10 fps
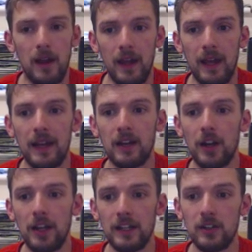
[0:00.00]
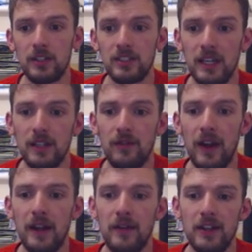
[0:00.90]
it looks in the
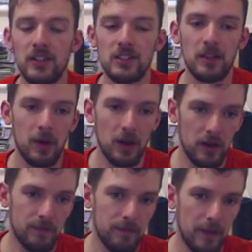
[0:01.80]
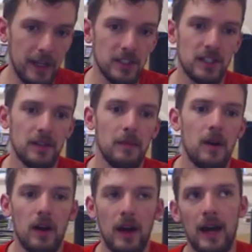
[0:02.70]
vein of Age of Sigmar. Age of
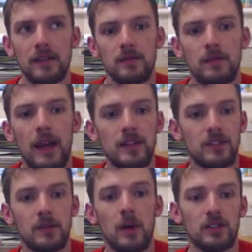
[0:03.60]
Sigmar had Age of Sigmar